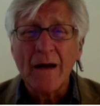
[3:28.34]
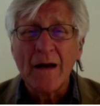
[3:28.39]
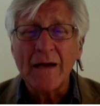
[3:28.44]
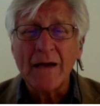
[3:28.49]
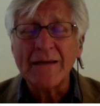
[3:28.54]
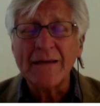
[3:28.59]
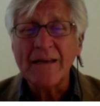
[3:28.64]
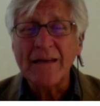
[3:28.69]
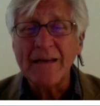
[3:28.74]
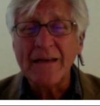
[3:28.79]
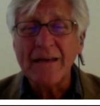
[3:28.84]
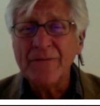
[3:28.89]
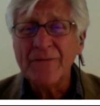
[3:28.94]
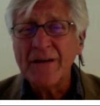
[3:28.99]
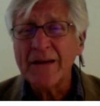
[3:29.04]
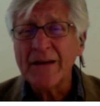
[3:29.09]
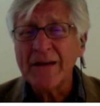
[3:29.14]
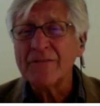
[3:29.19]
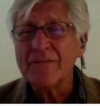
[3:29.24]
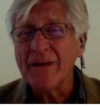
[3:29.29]
On the
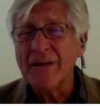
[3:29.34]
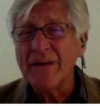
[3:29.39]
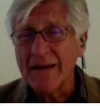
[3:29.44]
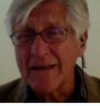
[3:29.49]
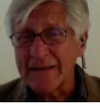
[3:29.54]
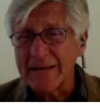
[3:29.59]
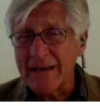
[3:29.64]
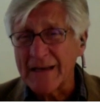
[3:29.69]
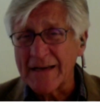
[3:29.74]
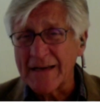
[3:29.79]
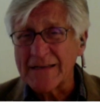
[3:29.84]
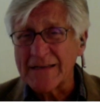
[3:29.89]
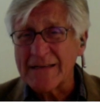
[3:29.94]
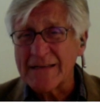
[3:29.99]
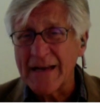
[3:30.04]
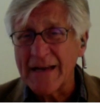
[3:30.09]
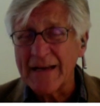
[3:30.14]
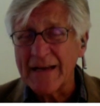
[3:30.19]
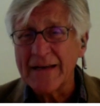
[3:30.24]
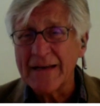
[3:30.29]
evening of Valentine's
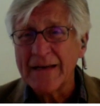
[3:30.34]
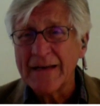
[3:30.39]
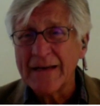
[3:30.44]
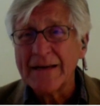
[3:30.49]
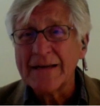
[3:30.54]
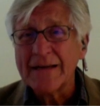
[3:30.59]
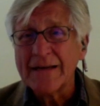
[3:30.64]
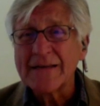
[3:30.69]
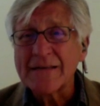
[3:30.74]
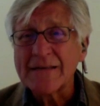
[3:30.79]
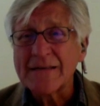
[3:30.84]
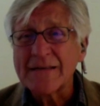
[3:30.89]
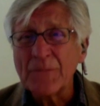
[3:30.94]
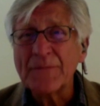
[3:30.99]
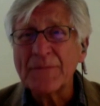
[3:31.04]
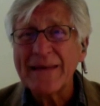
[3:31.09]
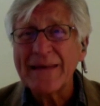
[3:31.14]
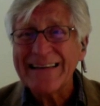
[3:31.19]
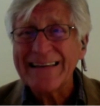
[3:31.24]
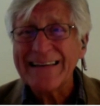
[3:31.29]
Day,
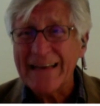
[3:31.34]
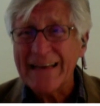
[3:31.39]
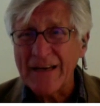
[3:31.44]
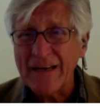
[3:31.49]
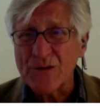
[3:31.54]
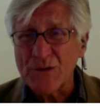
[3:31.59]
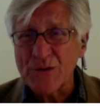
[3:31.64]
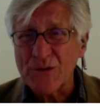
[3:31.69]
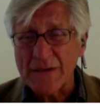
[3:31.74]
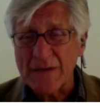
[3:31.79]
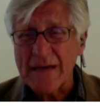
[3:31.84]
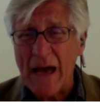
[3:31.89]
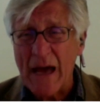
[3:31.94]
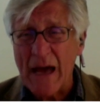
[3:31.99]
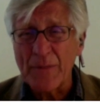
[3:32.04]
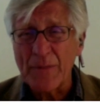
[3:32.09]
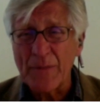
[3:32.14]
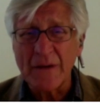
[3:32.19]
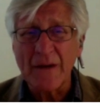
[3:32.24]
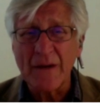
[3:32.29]
something dangerous
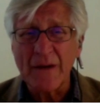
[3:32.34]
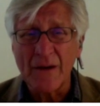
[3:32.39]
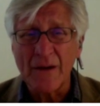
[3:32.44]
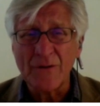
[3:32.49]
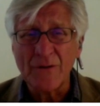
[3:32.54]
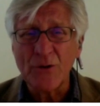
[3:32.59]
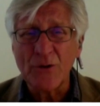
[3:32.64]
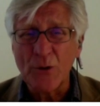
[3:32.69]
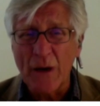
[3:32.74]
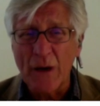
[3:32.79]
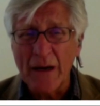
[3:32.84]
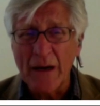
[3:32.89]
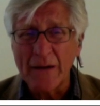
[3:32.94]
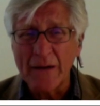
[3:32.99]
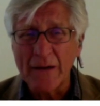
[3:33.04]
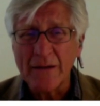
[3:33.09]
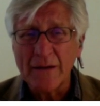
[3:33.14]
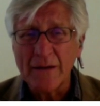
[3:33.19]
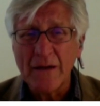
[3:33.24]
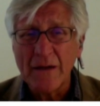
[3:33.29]
happened
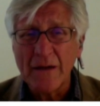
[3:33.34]
underground.